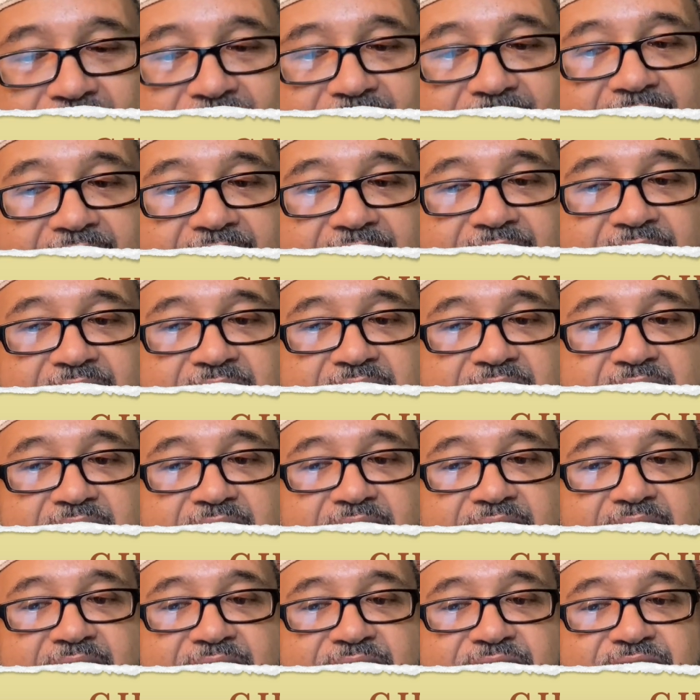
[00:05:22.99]
And he
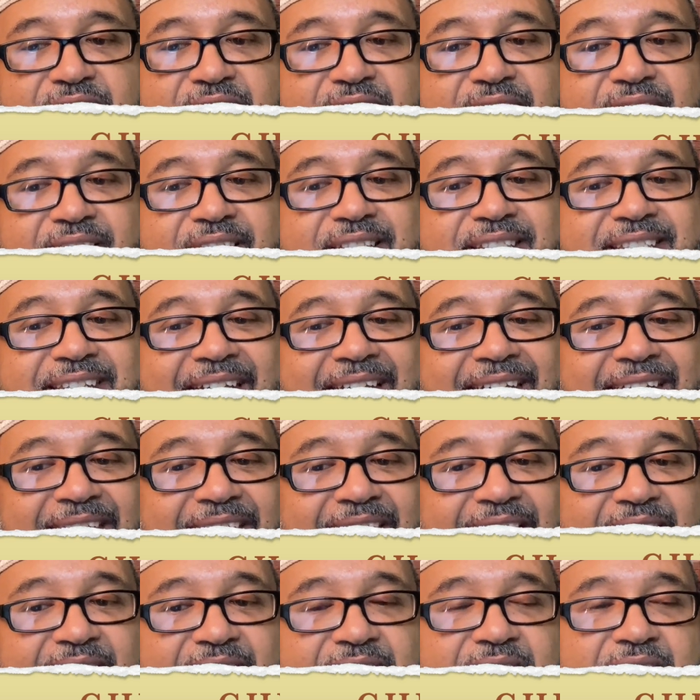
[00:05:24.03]
is
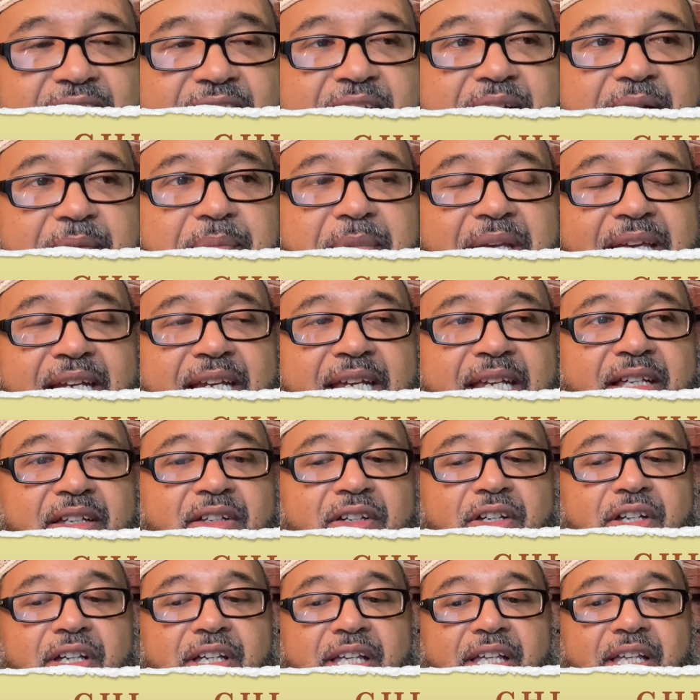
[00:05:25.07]
natain, meaning